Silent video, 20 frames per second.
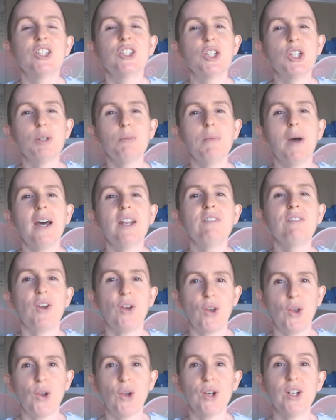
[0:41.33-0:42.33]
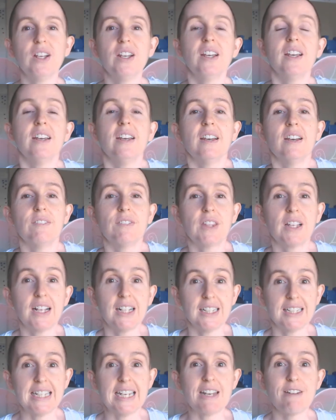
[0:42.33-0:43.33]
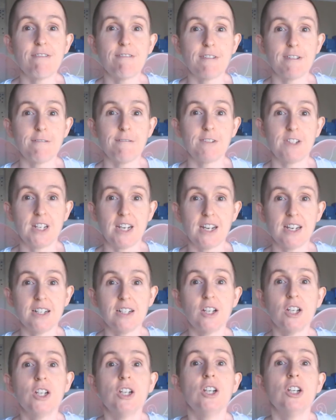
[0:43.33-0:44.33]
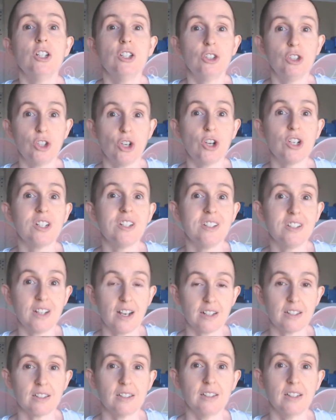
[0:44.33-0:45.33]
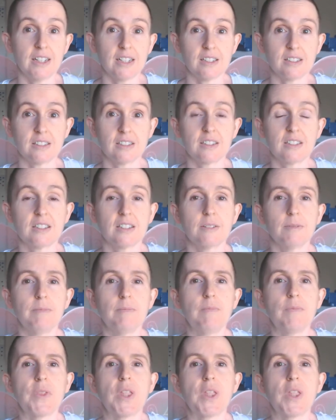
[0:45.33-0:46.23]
So you might have heard of the Clean 15 Dirty Dozen lists.